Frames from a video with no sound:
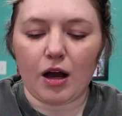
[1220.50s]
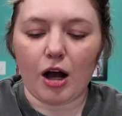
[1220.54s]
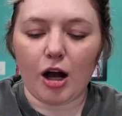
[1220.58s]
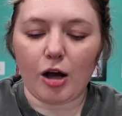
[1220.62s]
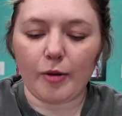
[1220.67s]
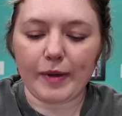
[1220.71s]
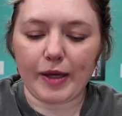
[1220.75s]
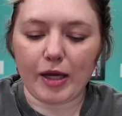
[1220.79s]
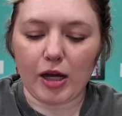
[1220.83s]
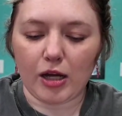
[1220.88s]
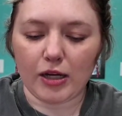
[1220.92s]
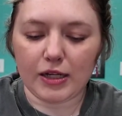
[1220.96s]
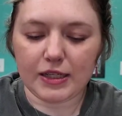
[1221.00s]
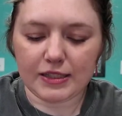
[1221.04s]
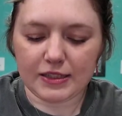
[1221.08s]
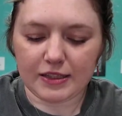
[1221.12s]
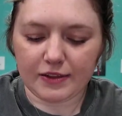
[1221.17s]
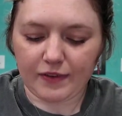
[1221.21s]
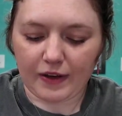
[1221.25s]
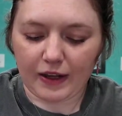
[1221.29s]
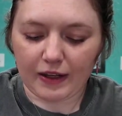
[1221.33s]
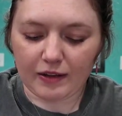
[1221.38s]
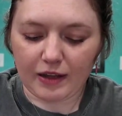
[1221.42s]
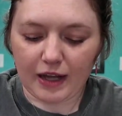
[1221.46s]
I'll be honest,
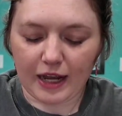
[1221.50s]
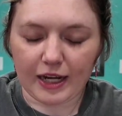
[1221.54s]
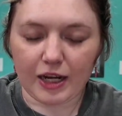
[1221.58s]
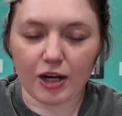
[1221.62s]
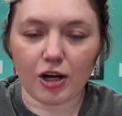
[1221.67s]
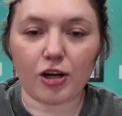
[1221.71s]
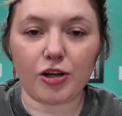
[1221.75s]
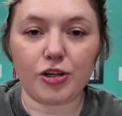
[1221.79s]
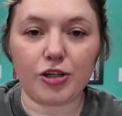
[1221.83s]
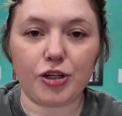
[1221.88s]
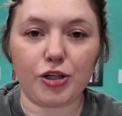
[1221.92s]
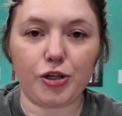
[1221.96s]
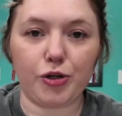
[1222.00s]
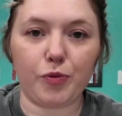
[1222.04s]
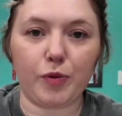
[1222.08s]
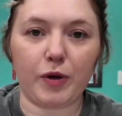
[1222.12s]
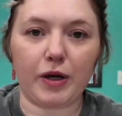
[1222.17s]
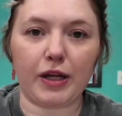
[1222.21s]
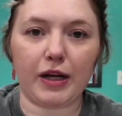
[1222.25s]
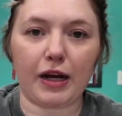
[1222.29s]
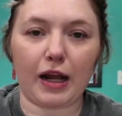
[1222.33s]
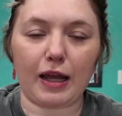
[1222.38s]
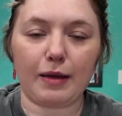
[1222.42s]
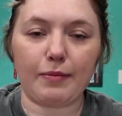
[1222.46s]
if I like her new
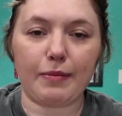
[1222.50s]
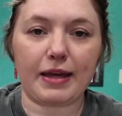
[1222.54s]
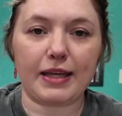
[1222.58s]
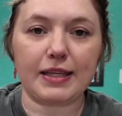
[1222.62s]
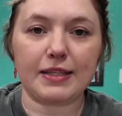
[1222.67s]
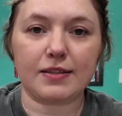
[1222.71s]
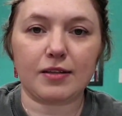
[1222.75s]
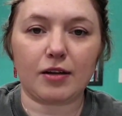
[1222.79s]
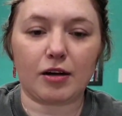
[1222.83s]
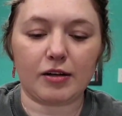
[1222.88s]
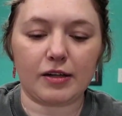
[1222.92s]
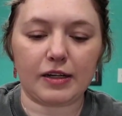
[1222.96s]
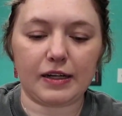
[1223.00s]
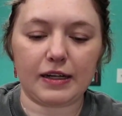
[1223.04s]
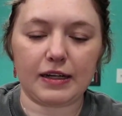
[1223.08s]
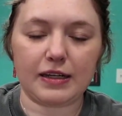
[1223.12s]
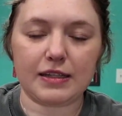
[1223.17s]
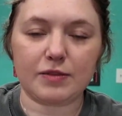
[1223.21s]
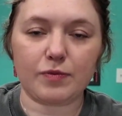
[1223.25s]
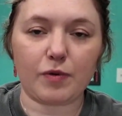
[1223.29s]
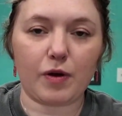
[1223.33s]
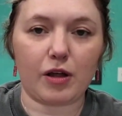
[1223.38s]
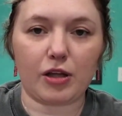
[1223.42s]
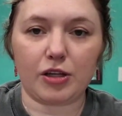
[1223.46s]
one, I may start it
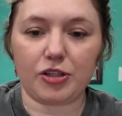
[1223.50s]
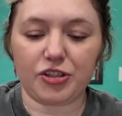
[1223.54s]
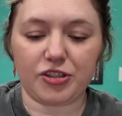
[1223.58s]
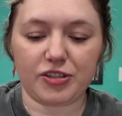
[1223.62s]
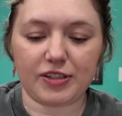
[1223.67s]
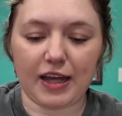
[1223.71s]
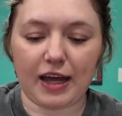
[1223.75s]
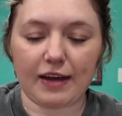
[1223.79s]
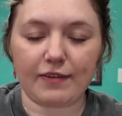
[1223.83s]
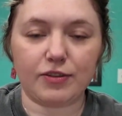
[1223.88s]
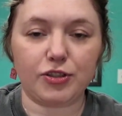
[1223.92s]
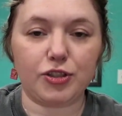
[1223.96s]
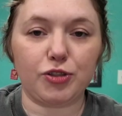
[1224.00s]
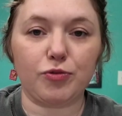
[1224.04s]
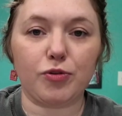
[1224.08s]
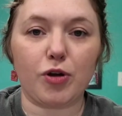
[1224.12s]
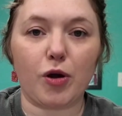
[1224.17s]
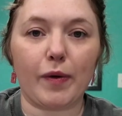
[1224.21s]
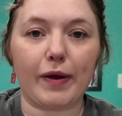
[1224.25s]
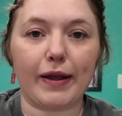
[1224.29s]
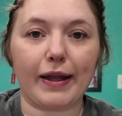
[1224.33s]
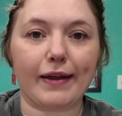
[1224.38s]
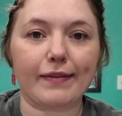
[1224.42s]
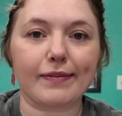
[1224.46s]
as well and just have two
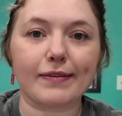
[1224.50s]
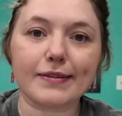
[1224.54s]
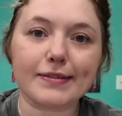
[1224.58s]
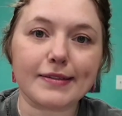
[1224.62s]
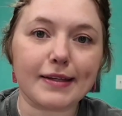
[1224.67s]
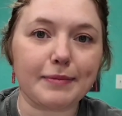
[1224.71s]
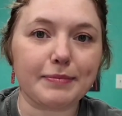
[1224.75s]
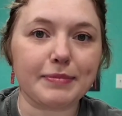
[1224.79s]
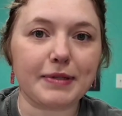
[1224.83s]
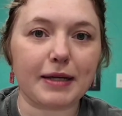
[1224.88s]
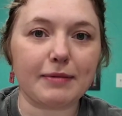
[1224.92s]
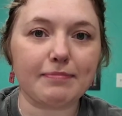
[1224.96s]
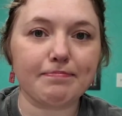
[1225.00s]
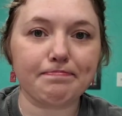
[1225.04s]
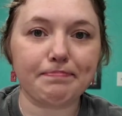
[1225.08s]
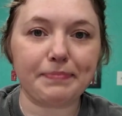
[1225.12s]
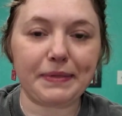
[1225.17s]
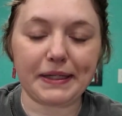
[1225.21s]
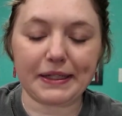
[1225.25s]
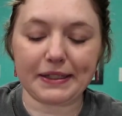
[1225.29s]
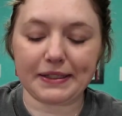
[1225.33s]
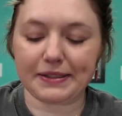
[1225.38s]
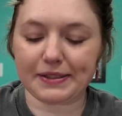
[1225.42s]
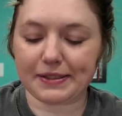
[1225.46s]
going at the same time
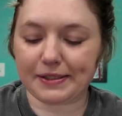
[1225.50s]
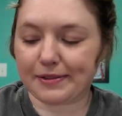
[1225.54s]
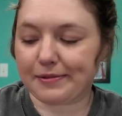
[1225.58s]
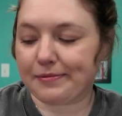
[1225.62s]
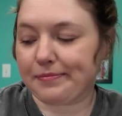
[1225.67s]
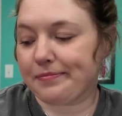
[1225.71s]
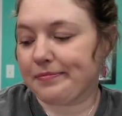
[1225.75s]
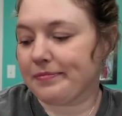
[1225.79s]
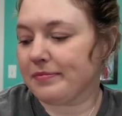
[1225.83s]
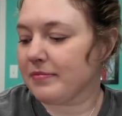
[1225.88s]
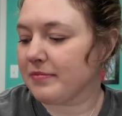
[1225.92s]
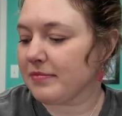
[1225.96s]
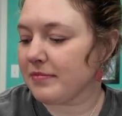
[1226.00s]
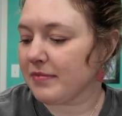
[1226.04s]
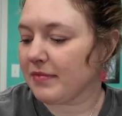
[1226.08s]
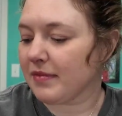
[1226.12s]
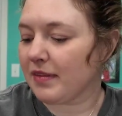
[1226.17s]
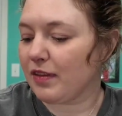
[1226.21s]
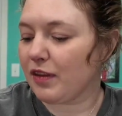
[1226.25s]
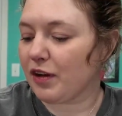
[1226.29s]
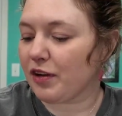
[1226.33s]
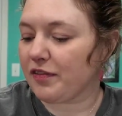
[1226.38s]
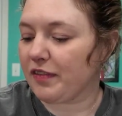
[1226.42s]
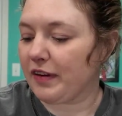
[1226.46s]
because
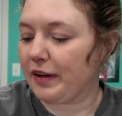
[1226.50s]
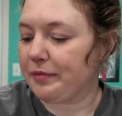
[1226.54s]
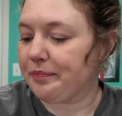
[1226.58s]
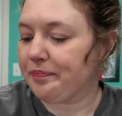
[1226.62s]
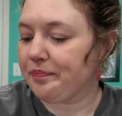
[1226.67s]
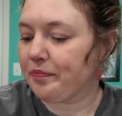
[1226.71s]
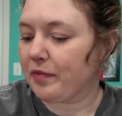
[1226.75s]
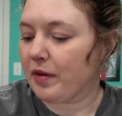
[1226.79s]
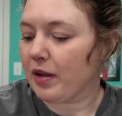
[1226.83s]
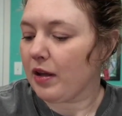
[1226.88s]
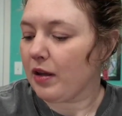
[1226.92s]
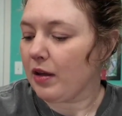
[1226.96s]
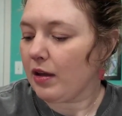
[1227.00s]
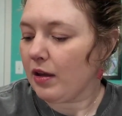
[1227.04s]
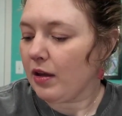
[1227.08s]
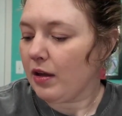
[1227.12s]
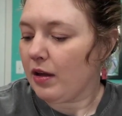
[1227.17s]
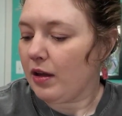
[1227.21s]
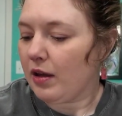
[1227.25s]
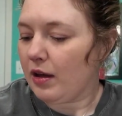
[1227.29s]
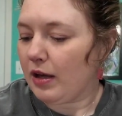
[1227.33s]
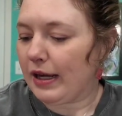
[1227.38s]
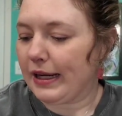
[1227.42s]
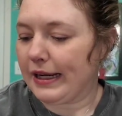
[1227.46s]
they're fun.
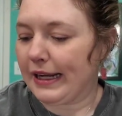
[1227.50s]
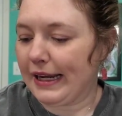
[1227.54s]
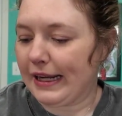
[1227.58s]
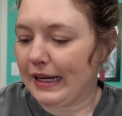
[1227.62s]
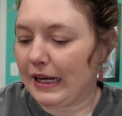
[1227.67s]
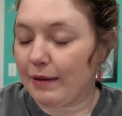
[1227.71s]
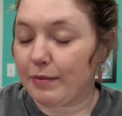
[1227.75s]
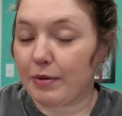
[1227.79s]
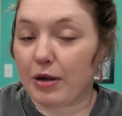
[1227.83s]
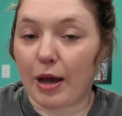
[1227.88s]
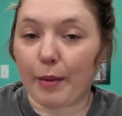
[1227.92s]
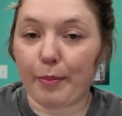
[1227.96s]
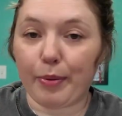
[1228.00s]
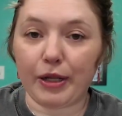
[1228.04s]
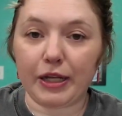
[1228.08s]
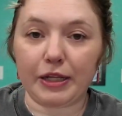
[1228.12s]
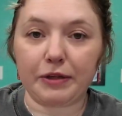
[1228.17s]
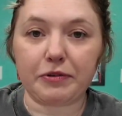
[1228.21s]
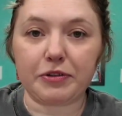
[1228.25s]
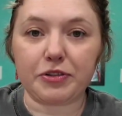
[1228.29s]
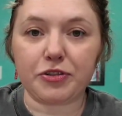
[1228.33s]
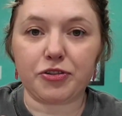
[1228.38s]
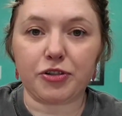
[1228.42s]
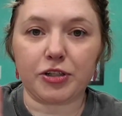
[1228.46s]
Again, I'm not
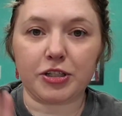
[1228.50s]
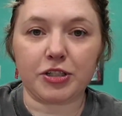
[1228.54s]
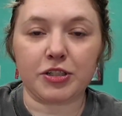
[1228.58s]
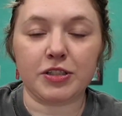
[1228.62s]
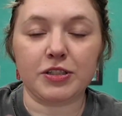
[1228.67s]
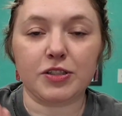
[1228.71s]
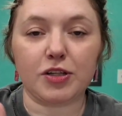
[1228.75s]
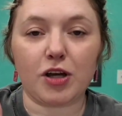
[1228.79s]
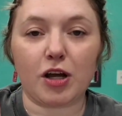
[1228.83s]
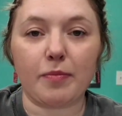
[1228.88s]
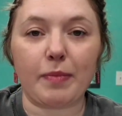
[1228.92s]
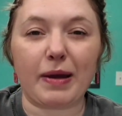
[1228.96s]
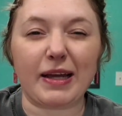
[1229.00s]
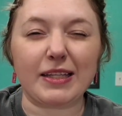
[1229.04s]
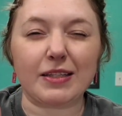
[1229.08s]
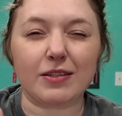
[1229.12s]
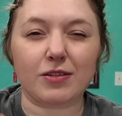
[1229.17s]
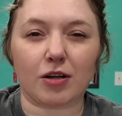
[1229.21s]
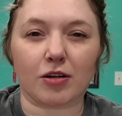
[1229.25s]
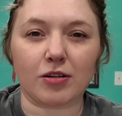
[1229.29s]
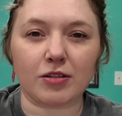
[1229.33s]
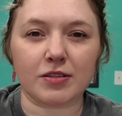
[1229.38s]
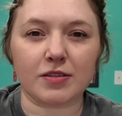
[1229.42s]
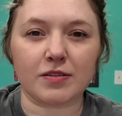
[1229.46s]
putting restrictions on my
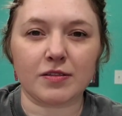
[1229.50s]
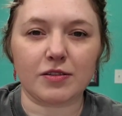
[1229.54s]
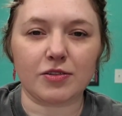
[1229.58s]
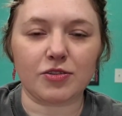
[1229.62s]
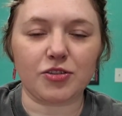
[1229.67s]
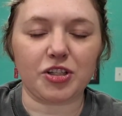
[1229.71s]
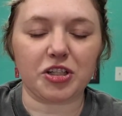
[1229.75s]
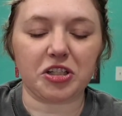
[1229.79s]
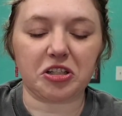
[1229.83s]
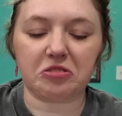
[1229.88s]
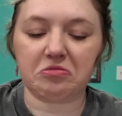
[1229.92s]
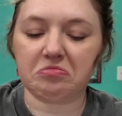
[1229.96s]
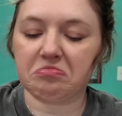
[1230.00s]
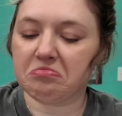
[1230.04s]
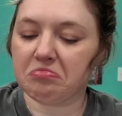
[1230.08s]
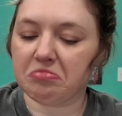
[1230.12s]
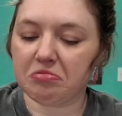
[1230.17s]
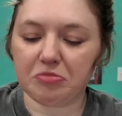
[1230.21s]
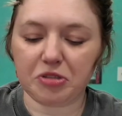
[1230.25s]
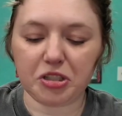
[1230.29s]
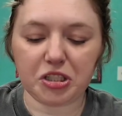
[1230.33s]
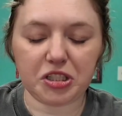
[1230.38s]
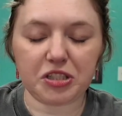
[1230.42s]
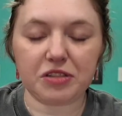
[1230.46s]
starts this year.
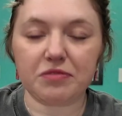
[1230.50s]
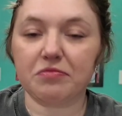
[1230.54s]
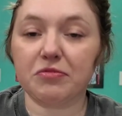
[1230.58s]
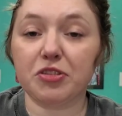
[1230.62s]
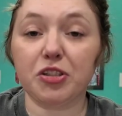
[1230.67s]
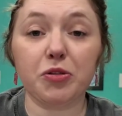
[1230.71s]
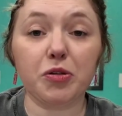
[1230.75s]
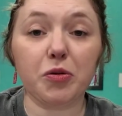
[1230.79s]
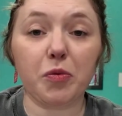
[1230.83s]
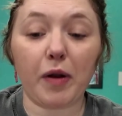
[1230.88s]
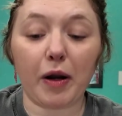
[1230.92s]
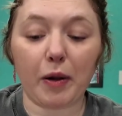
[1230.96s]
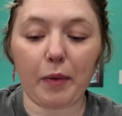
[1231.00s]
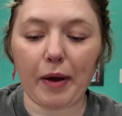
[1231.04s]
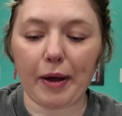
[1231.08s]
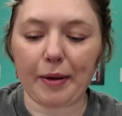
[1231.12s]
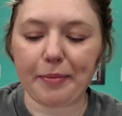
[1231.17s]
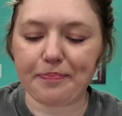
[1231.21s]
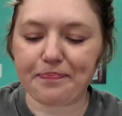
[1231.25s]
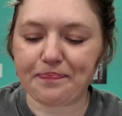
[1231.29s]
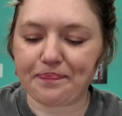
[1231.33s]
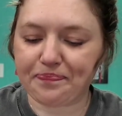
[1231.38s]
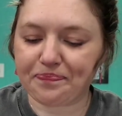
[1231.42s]
I'm just doing what I want.